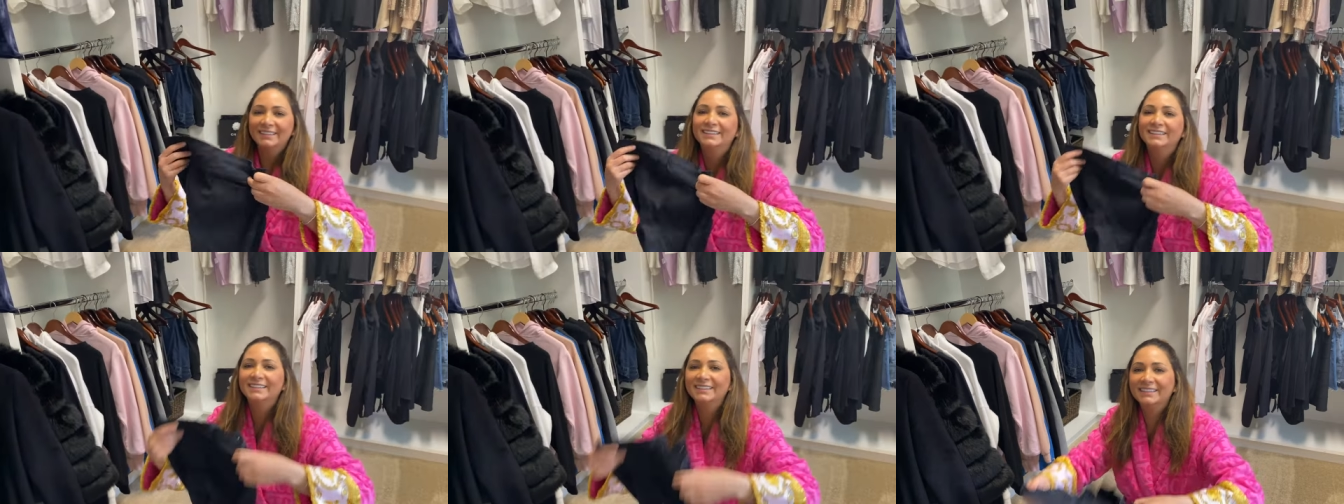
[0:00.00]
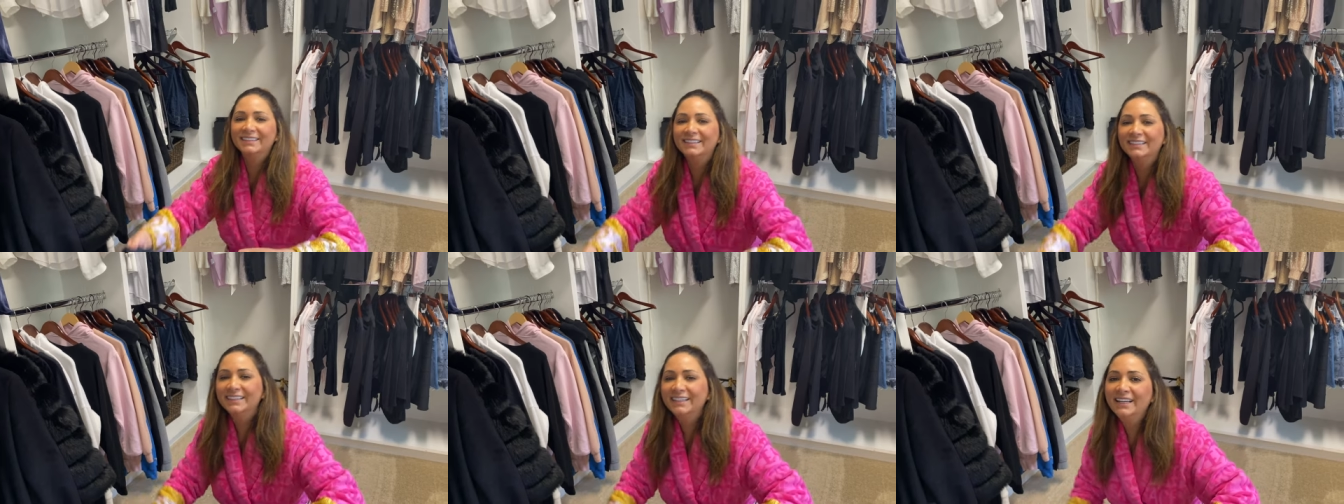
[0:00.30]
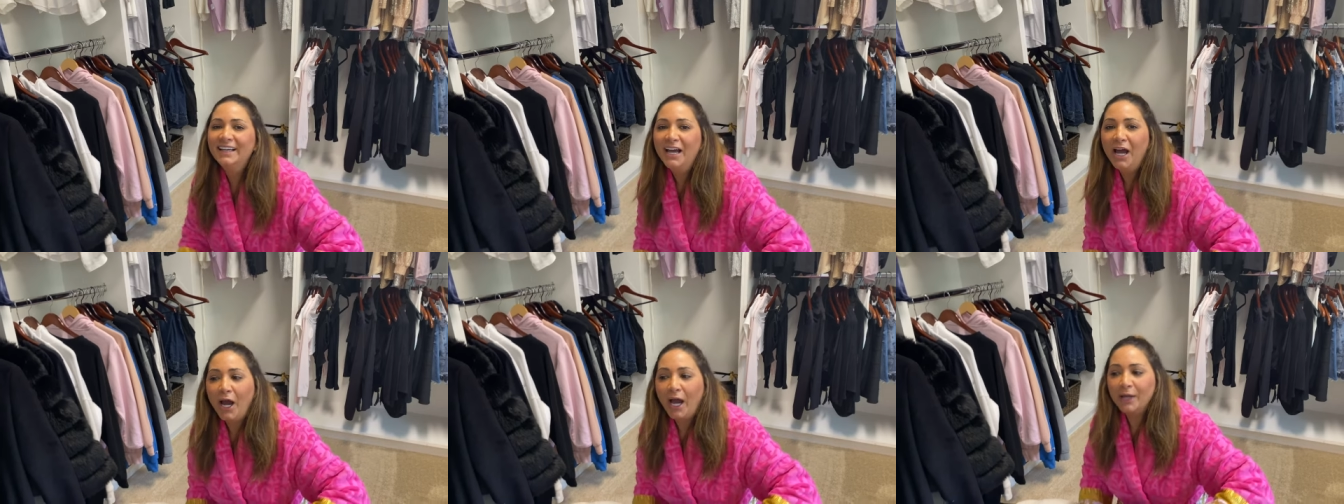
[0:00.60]
sure.
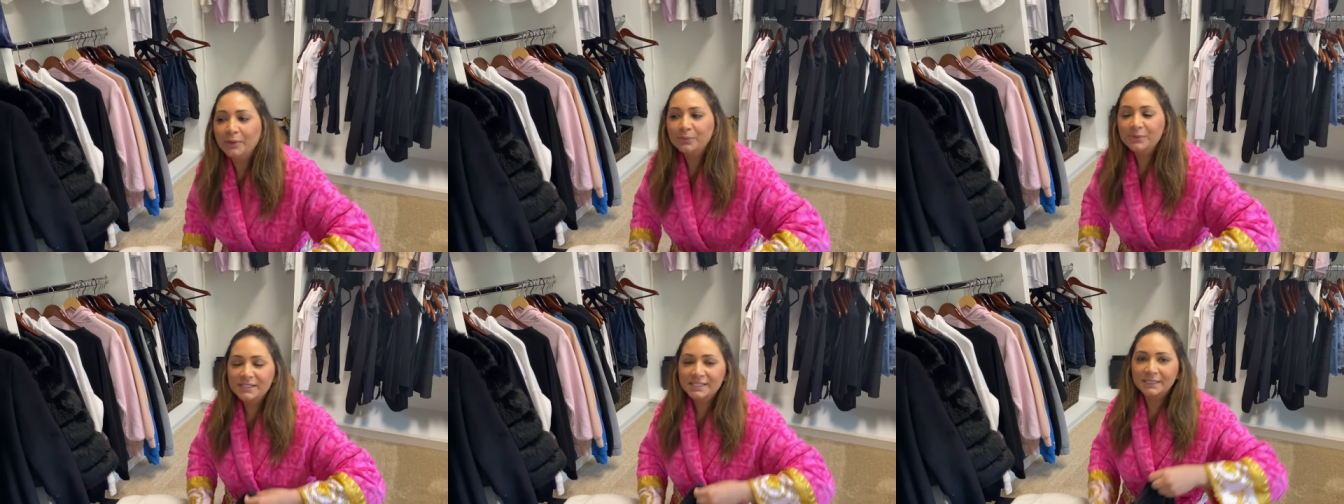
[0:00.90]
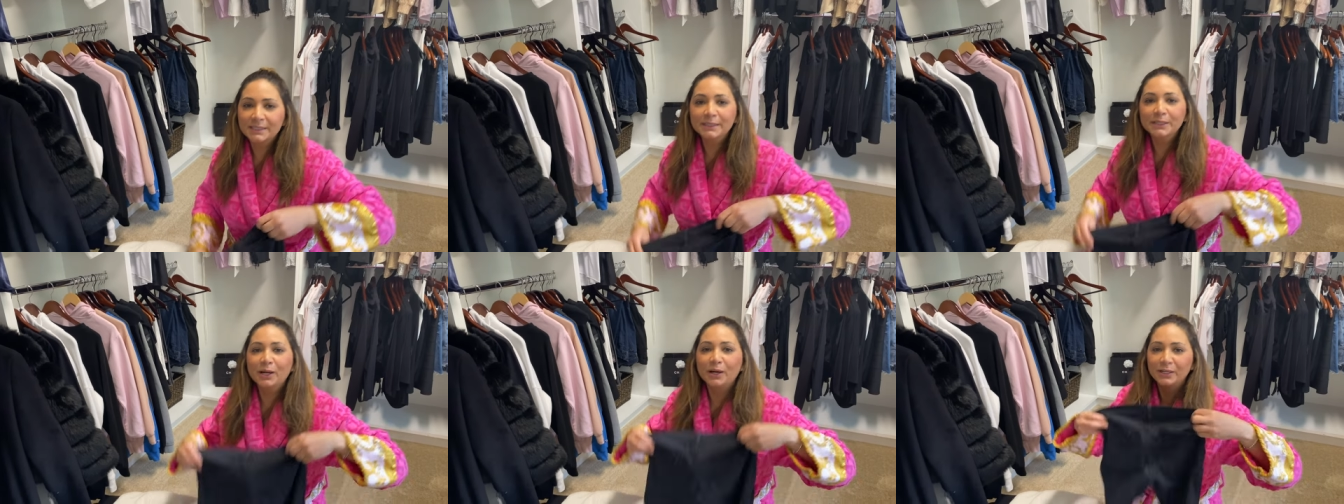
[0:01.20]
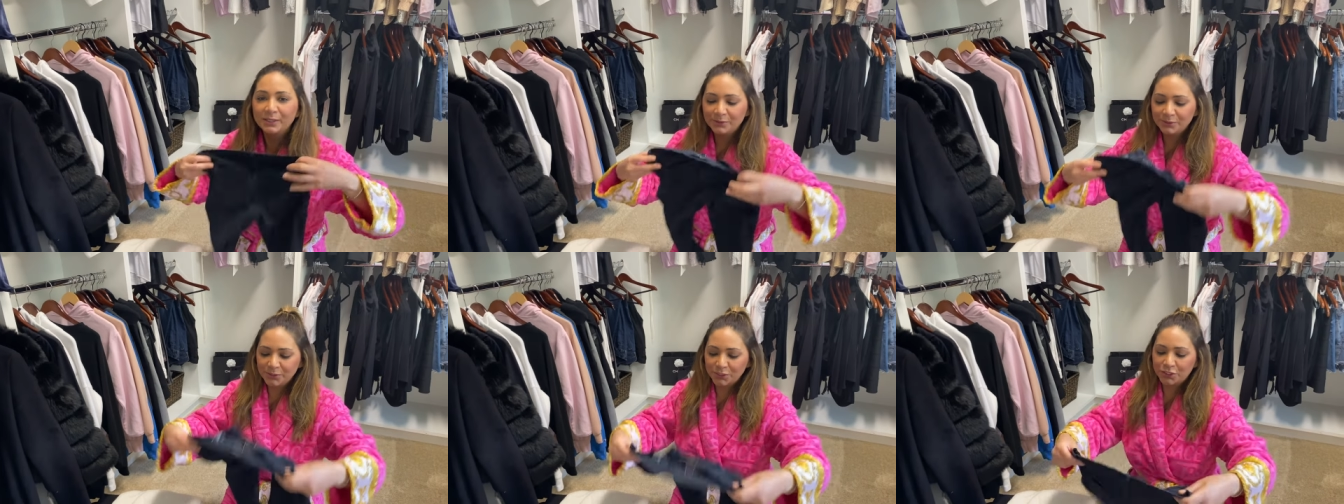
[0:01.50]
I recently got
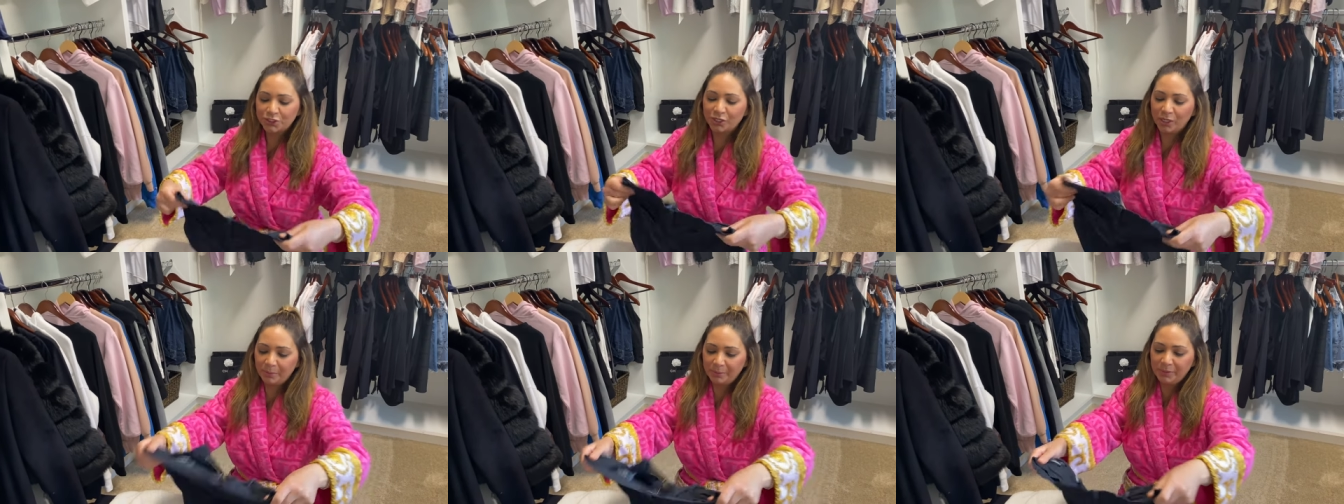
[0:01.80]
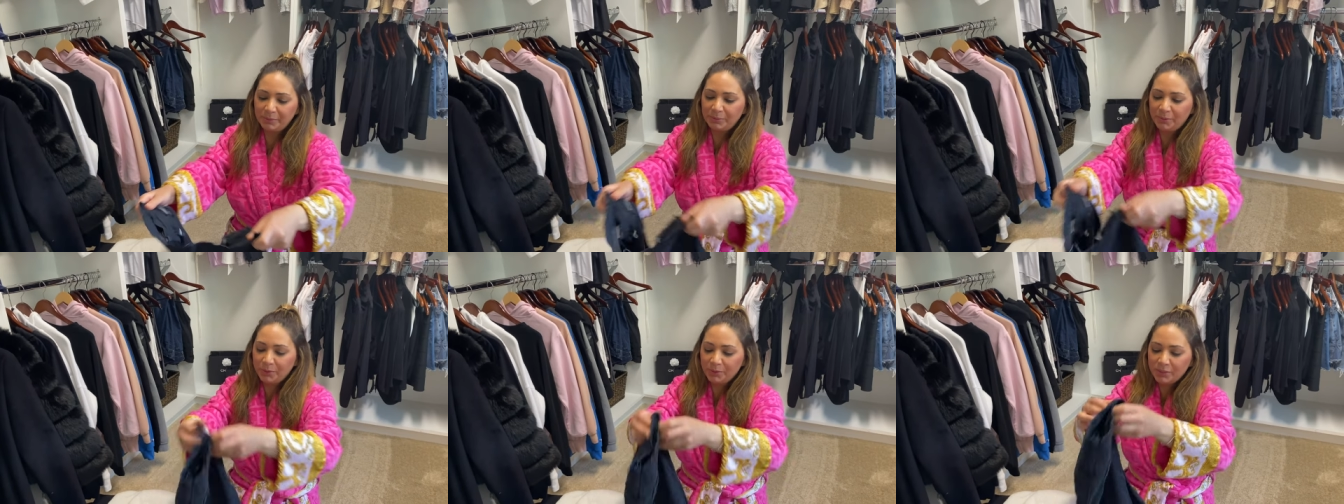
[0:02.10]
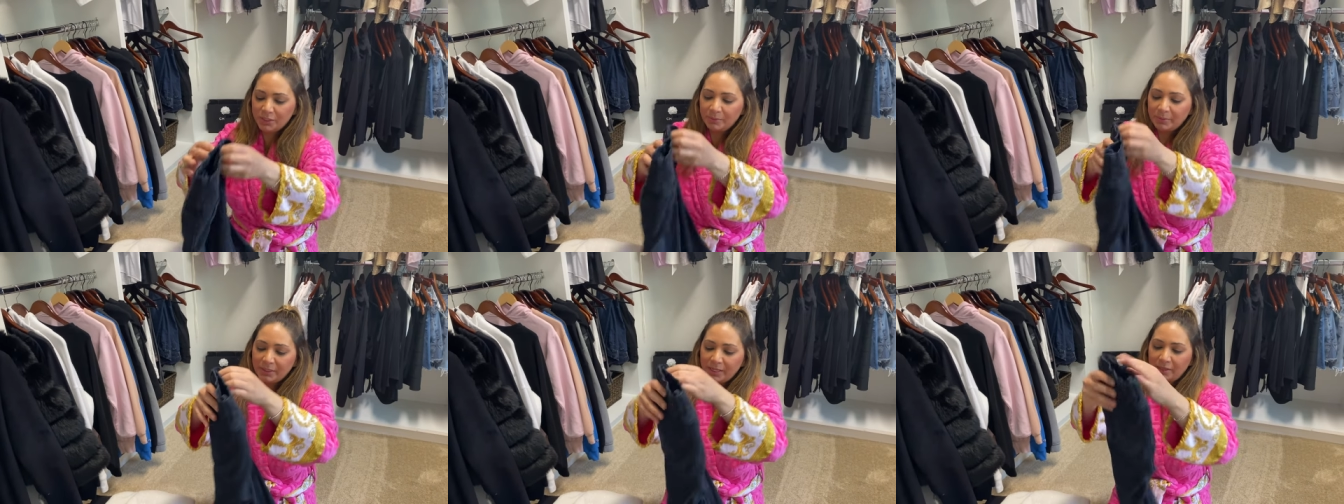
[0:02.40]
into shopping mode,
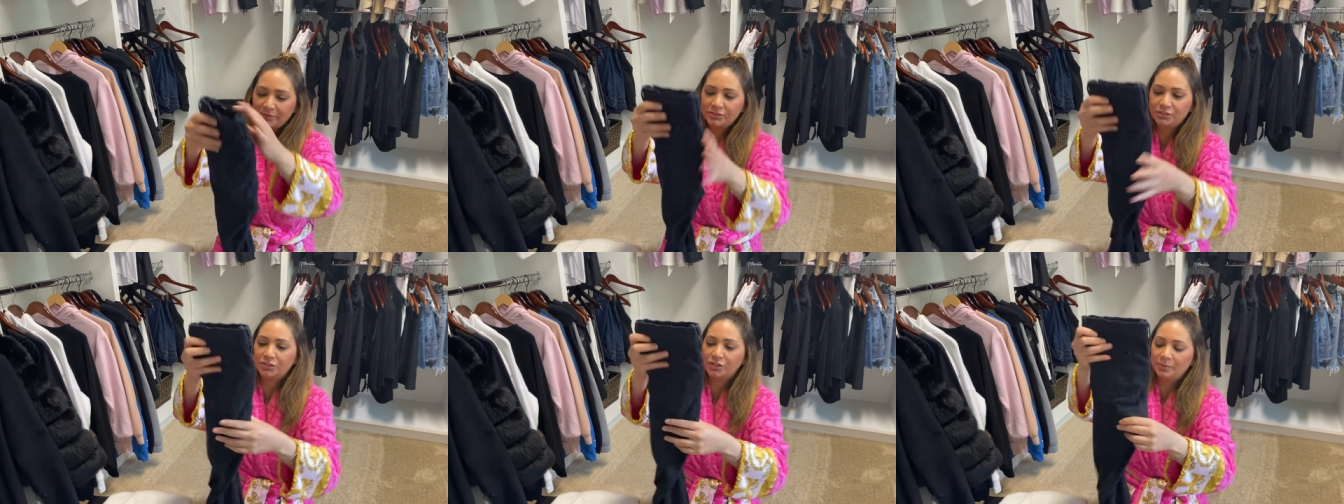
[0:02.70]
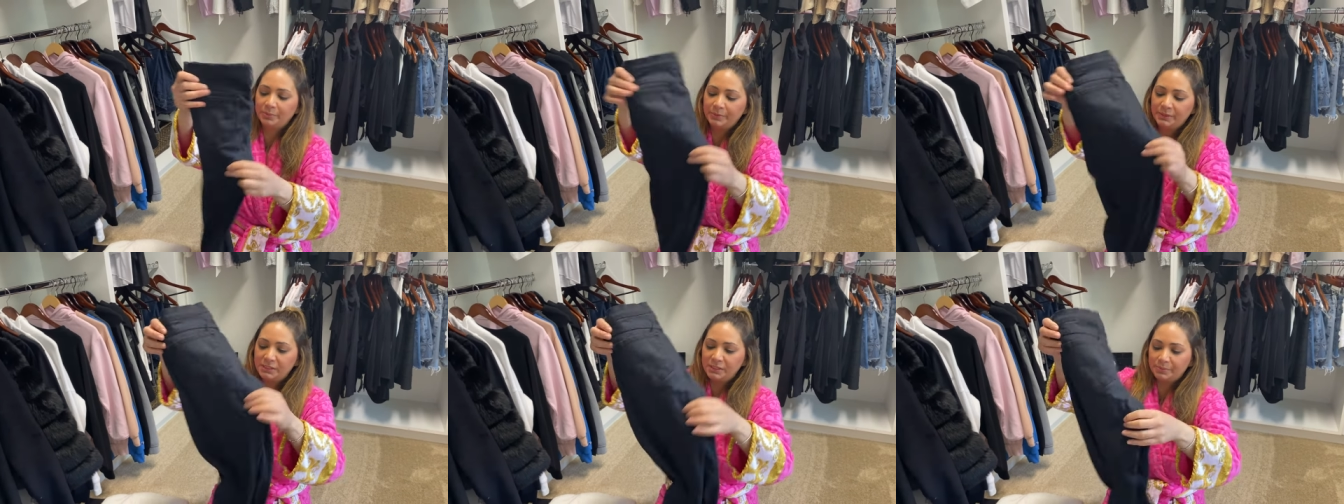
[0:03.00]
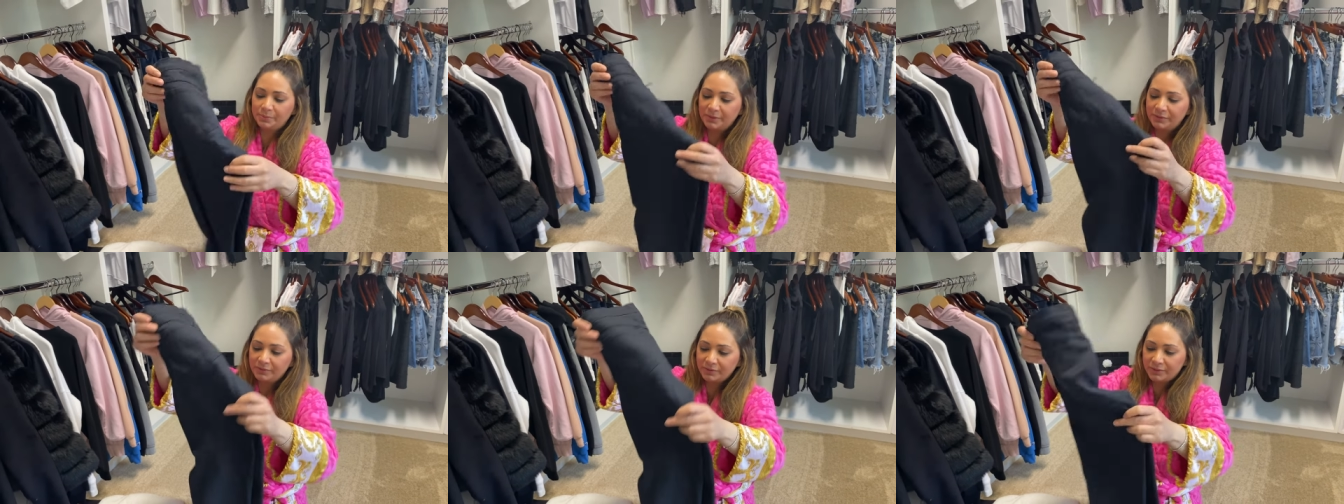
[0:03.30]
so I might have a shopping
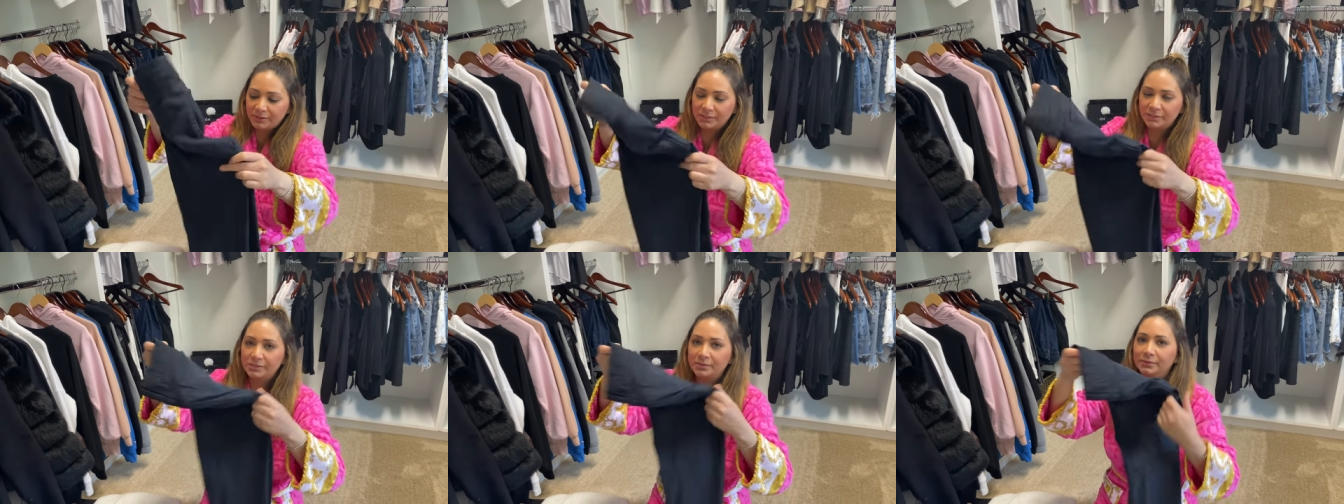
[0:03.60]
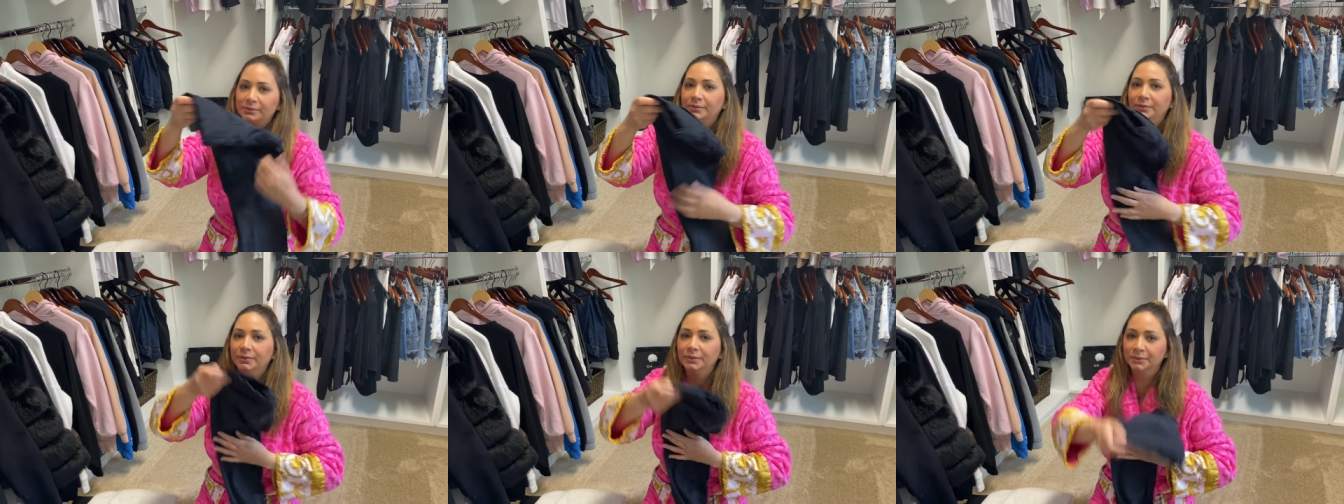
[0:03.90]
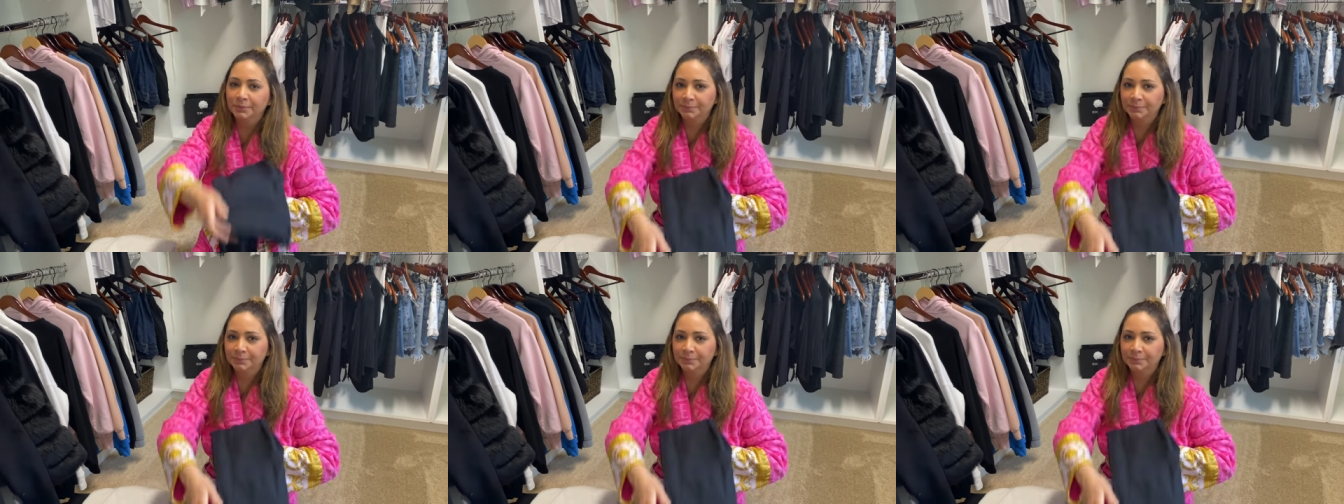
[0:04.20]
spree very soon.